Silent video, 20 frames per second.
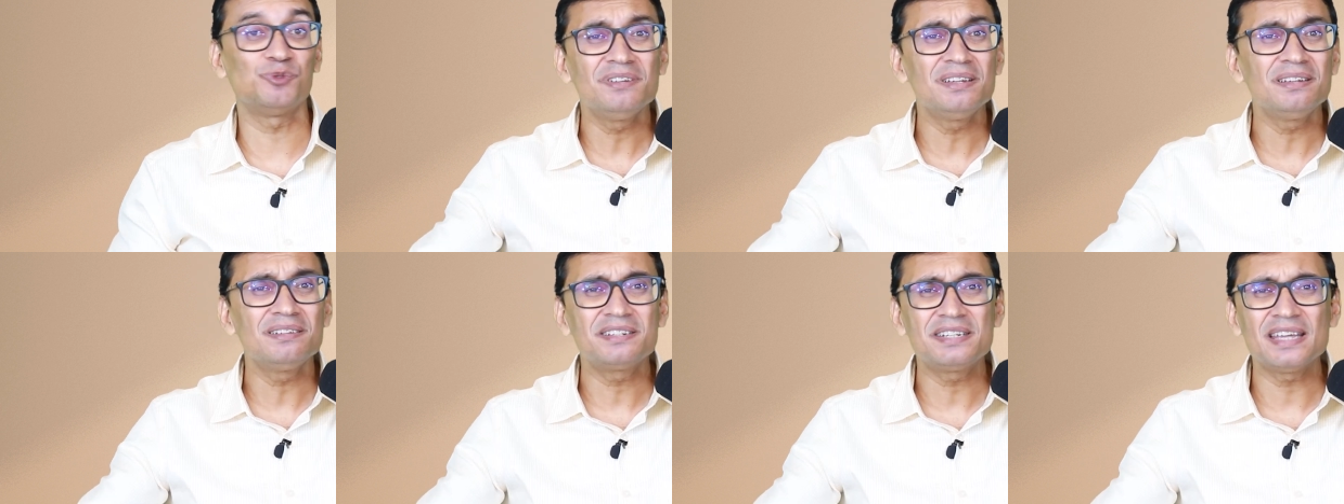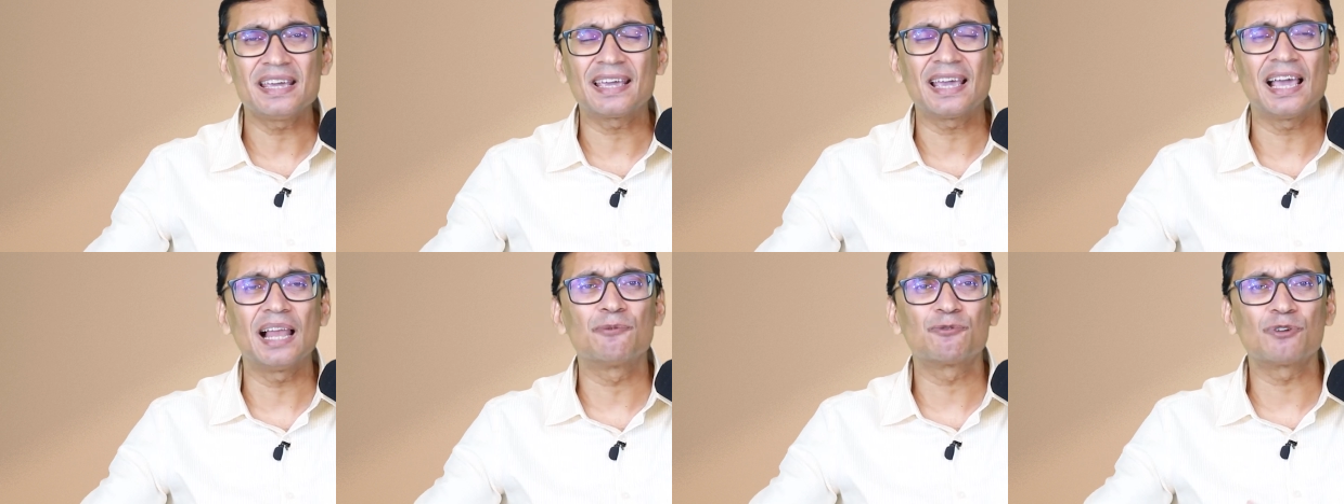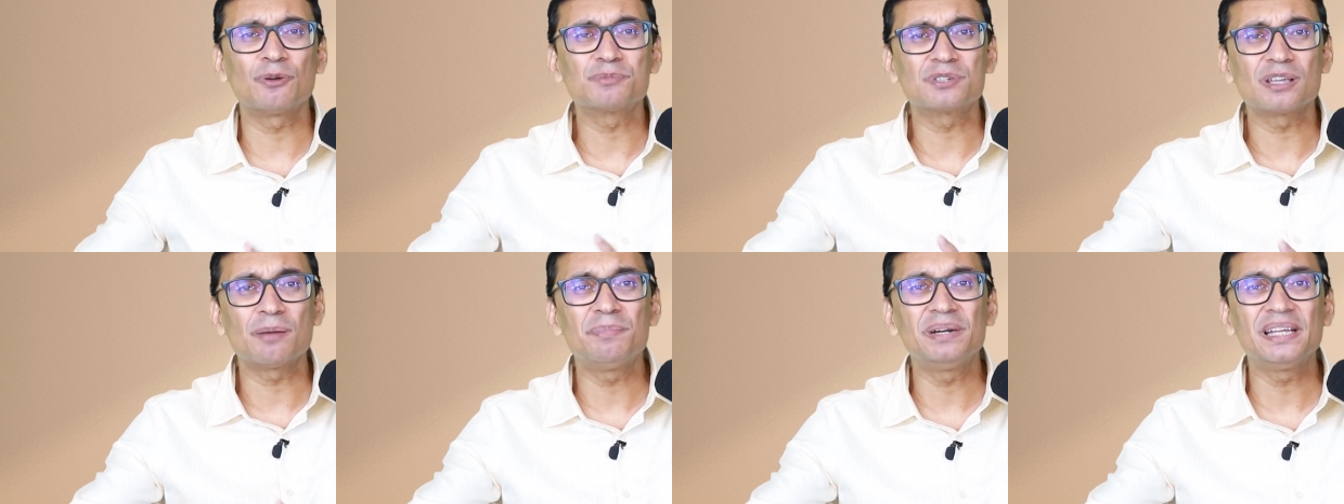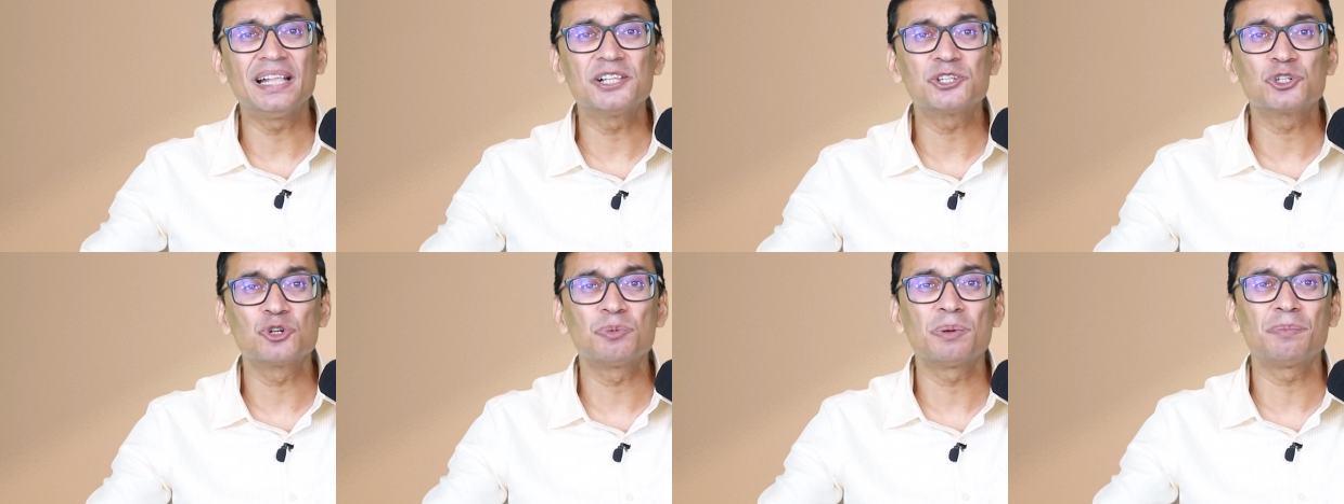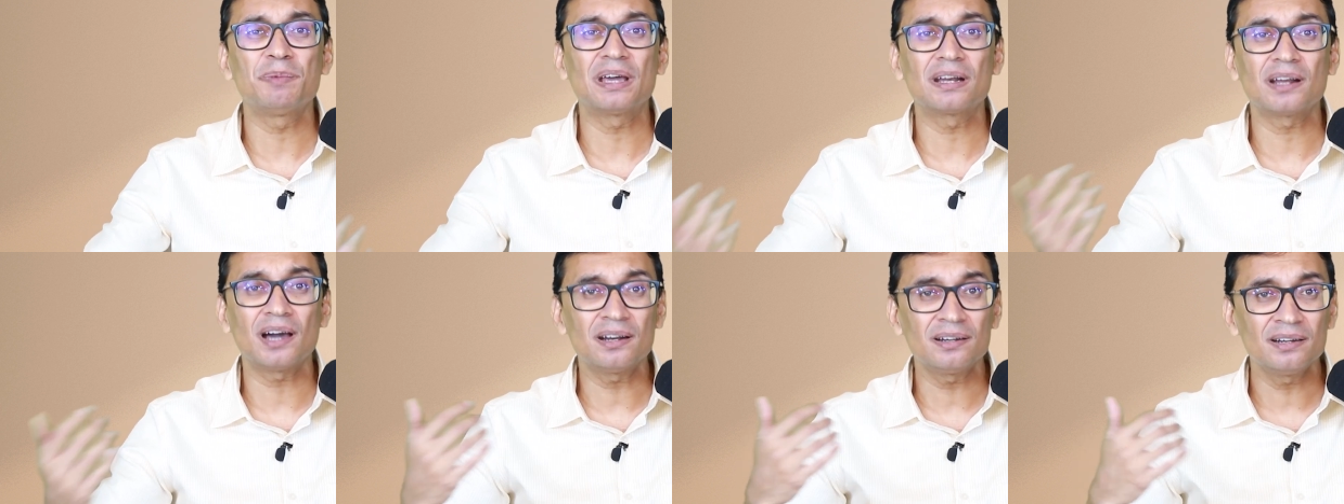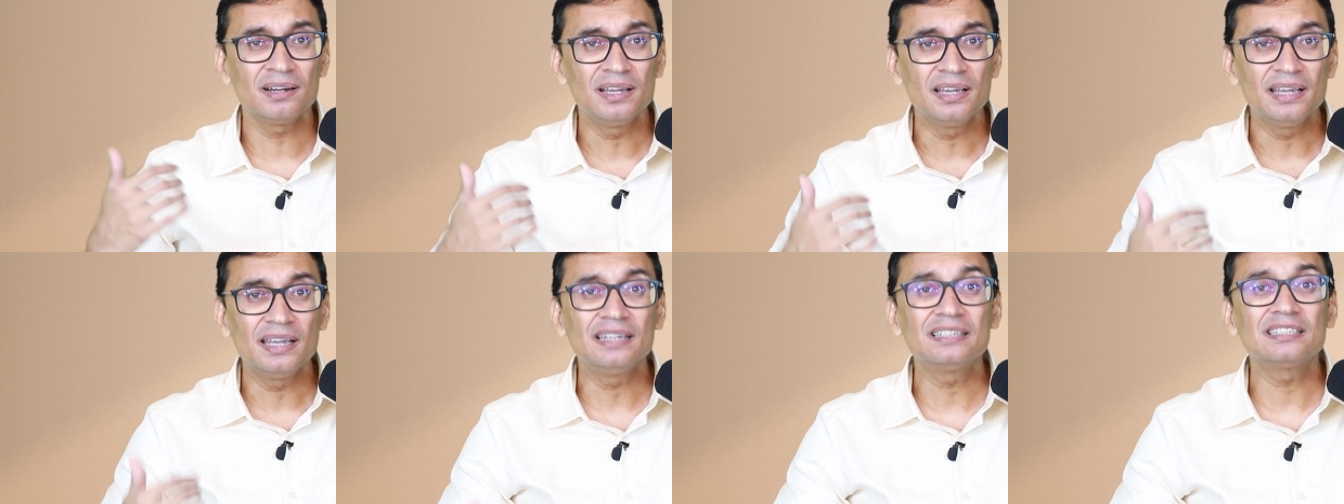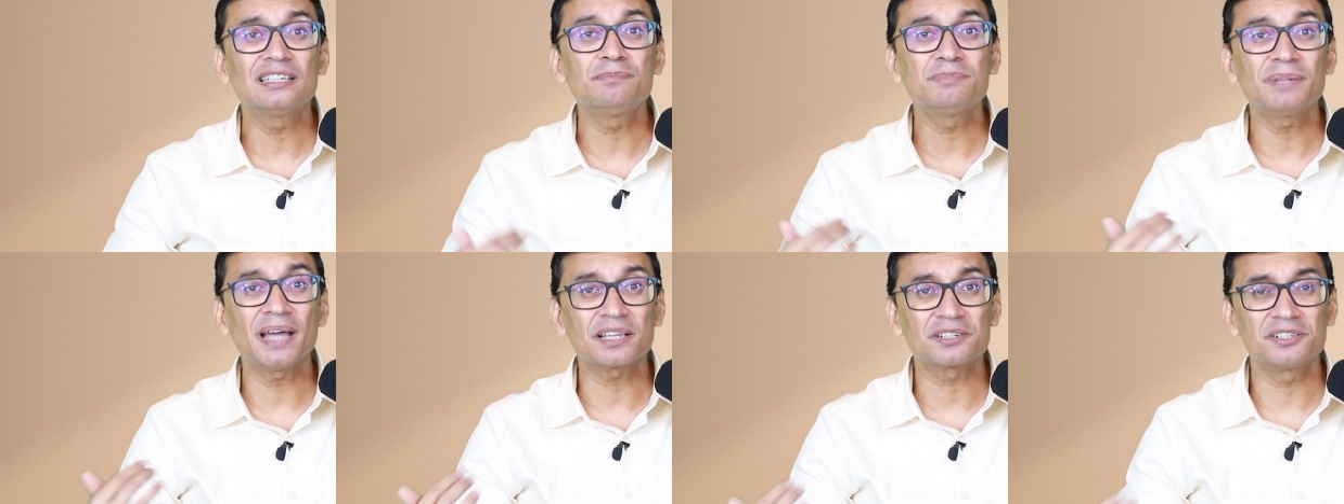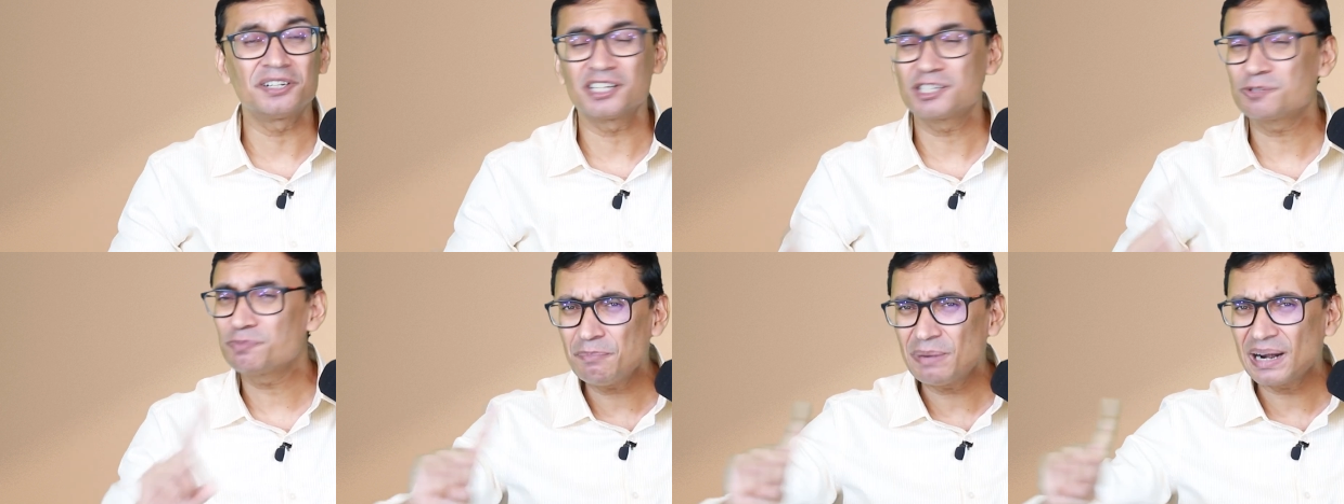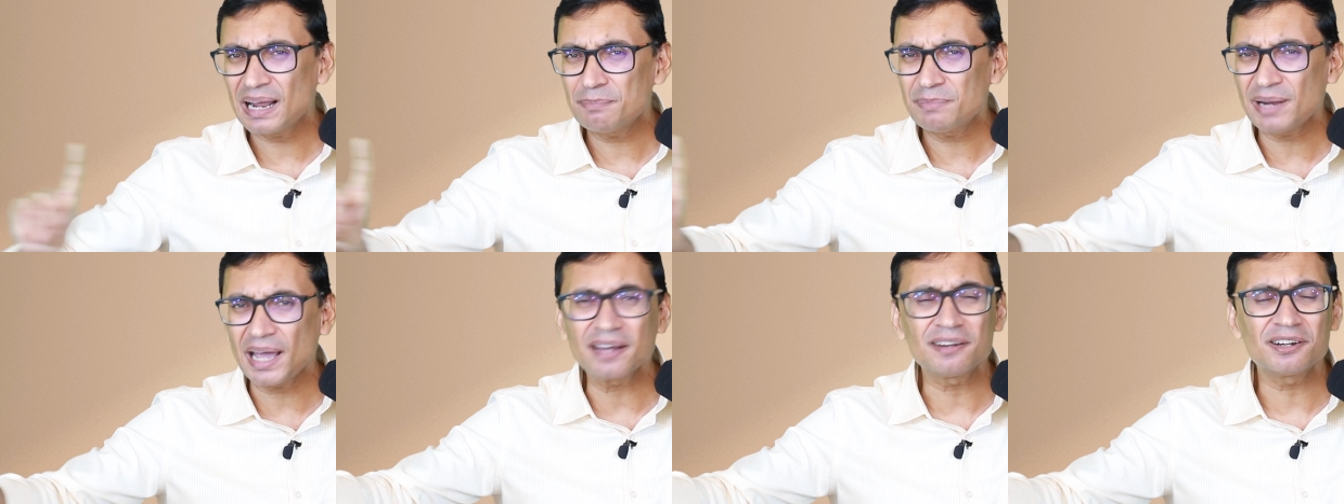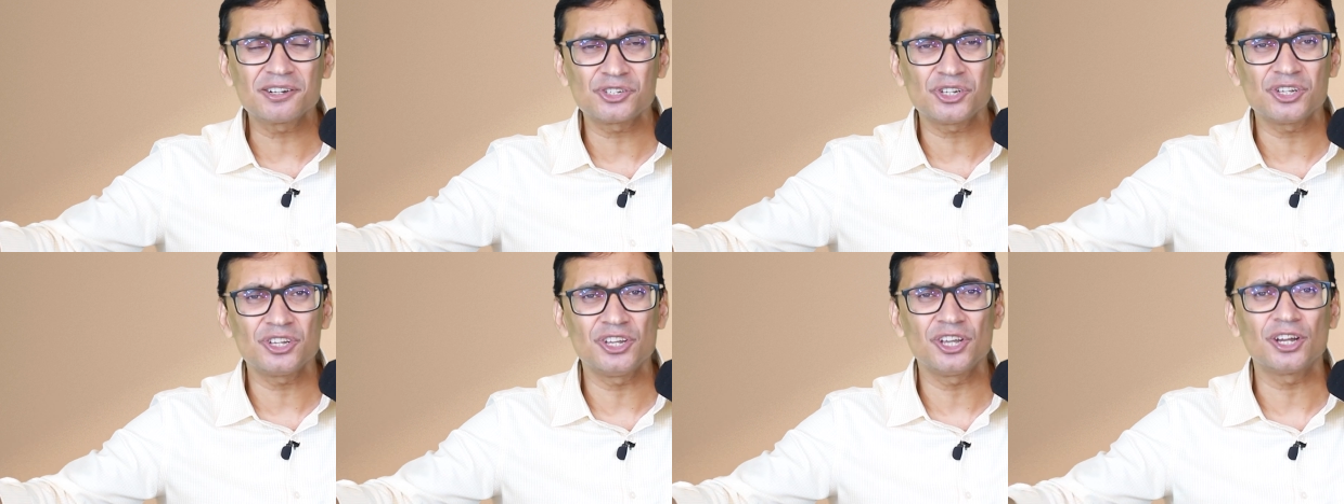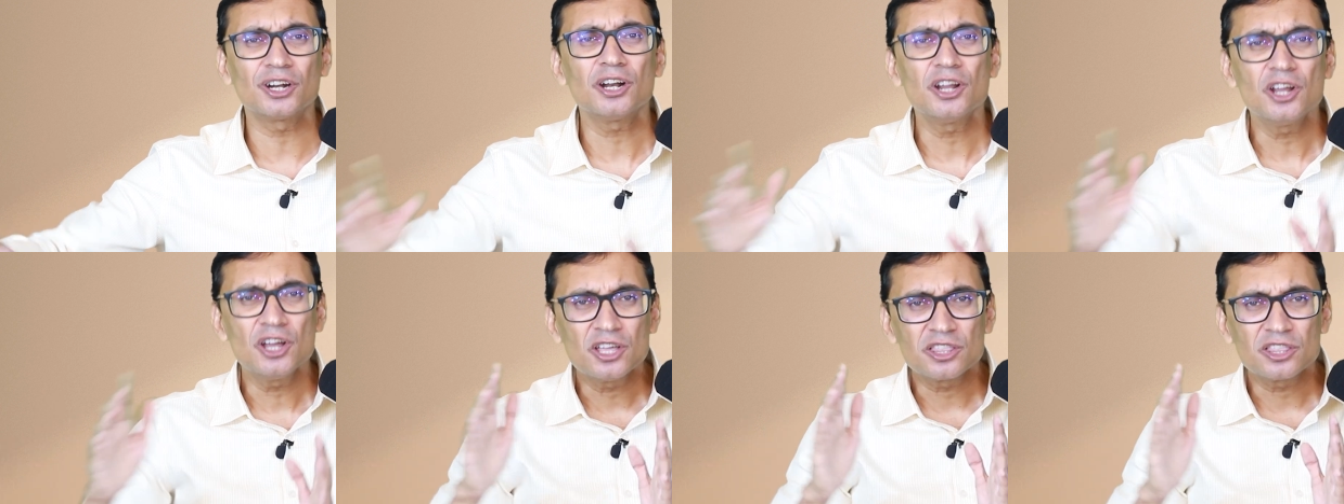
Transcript: we take help from somebody else to prepare our income tax returns. But I'm digressing here.